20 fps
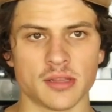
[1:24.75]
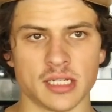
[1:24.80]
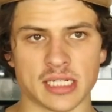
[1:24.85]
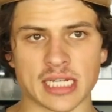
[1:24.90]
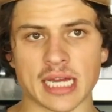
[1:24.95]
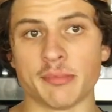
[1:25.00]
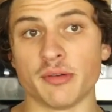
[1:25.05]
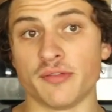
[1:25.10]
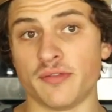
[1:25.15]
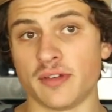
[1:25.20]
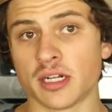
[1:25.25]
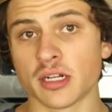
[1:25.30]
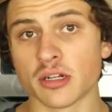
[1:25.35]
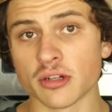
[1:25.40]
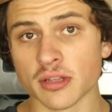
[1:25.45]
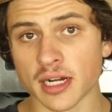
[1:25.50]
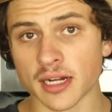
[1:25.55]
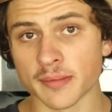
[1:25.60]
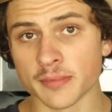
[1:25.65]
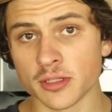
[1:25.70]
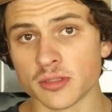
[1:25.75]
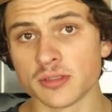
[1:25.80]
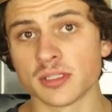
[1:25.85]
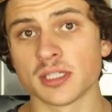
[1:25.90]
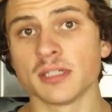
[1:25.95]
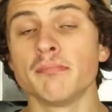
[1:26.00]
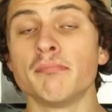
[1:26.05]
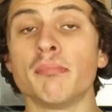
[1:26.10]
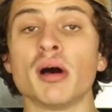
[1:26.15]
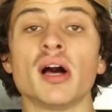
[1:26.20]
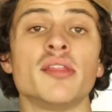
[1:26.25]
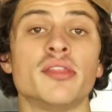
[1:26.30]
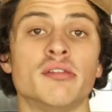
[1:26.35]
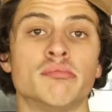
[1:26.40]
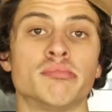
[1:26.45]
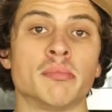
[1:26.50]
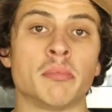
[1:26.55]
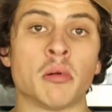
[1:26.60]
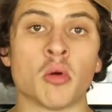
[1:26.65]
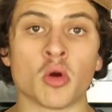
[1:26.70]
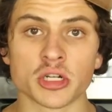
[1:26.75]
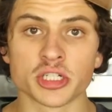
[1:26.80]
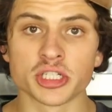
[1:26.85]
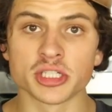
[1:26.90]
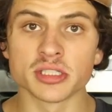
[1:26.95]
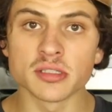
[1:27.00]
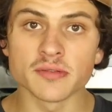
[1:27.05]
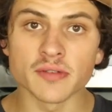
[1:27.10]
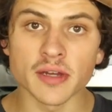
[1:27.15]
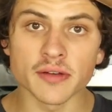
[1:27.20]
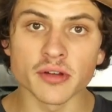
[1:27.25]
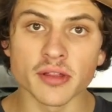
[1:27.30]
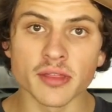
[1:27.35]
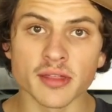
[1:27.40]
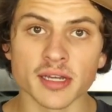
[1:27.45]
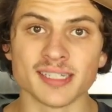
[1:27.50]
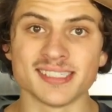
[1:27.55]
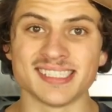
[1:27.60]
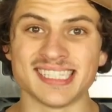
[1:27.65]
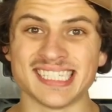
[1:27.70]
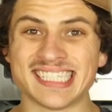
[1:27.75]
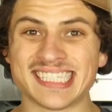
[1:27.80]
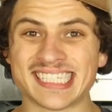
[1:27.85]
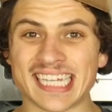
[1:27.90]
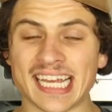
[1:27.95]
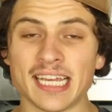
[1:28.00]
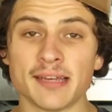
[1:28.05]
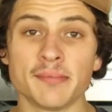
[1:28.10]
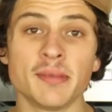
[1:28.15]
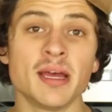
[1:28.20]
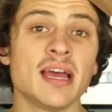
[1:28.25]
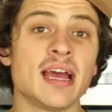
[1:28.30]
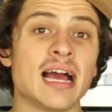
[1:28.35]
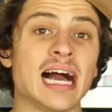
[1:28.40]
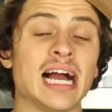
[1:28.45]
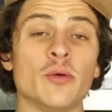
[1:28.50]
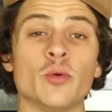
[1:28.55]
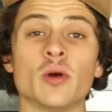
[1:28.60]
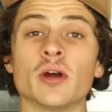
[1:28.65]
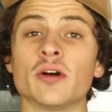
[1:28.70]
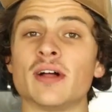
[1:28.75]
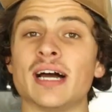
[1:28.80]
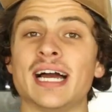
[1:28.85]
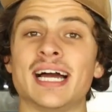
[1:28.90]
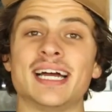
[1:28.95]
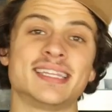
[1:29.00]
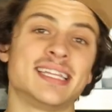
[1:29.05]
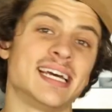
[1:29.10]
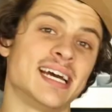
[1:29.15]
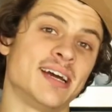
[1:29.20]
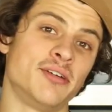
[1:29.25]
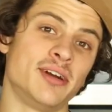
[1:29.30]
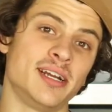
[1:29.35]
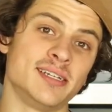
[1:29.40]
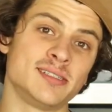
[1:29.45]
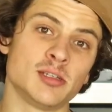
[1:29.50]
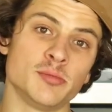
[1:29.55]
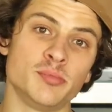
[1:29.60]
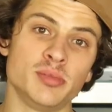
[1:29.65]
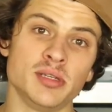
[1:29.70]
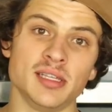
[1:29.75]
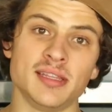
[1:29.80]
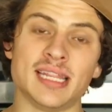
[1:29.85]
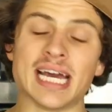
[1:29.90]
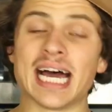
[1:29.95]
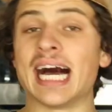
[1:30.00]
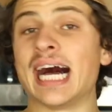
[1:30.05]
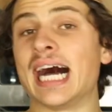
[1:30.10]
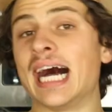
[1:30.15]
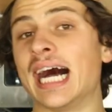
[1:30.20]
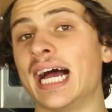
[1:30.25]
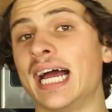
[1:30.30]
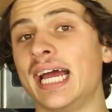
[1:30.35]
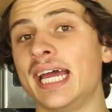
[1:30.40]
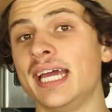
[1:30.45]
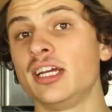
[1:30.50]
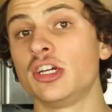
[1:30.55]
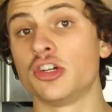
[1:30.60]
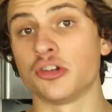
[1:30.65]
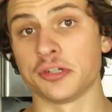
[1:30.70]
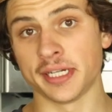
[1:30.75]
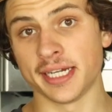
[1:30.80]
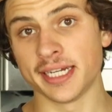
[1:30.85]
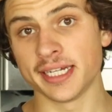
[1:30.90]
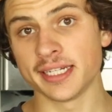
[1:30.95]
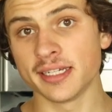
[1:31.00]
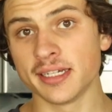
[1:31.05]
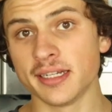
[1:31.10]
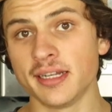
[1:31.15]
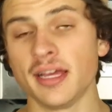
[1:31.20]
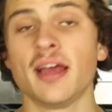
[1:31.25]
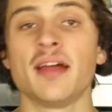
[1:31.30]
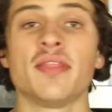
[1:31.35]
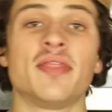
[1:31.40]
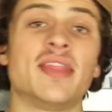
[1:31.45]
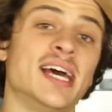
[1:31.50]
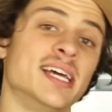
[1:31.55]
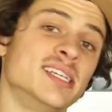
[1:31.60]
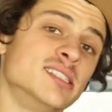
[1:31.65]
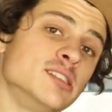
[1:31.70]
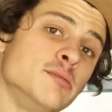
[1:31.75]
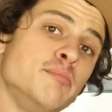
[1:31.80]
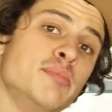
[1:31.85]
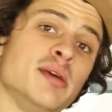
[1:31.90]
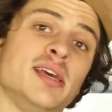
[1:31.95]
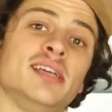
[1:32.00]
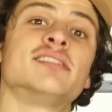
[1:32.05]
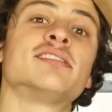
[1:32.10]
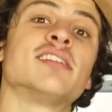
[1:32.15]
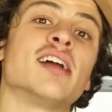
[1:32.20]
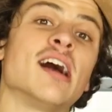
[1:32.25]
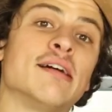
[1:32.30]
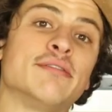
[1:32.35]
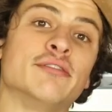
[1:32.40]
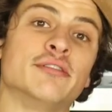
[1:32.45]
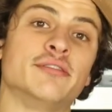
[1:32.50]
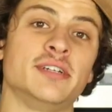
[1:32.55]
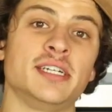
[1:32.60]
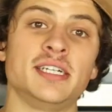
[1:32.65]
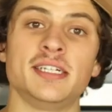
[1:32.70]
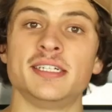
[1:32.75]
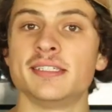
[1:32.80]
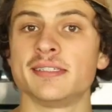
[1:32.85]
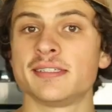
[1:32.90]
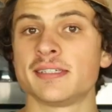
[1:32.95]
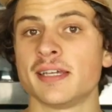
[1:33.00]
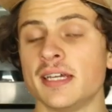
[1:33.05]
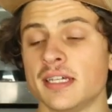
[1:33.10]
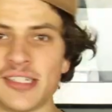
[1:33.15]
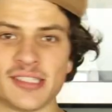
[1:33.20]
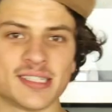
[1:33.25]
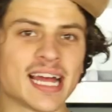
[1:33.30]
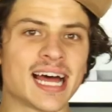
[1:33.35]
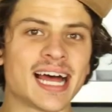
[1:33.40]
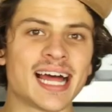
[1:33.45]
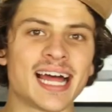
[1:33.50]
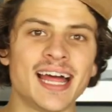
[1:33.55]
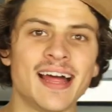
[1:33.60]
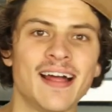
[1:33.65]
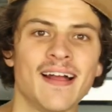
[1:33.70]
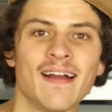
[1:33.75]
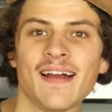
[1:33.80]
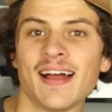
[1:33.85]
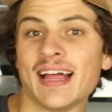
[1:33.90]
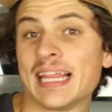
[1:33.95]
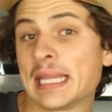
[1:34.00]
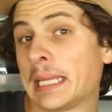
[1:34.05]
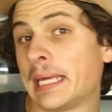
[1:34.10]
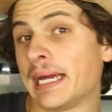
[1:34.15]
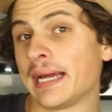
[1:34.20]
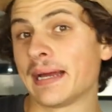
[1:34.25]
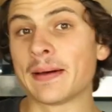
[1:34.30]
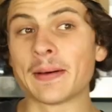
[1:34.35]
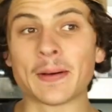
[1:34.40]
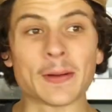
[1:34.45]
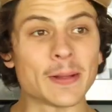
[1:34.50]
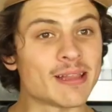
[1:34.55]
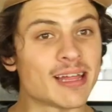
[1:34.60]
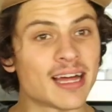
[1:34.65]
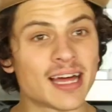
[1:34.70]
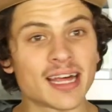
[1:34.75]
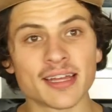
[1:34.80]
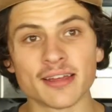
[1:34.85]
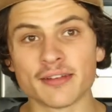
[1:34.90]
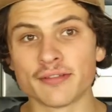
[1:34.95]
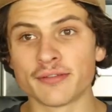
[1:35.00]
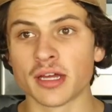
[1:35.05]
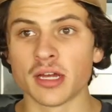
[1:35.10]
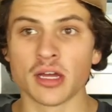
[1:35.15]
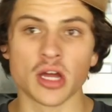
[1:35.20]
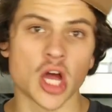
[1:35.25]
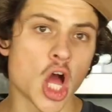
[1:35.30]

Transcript: type of vinegar that I'm using, but the proportions of everything is the same. I will add that recipe that I created that is based off of his. There's not like a whole lot of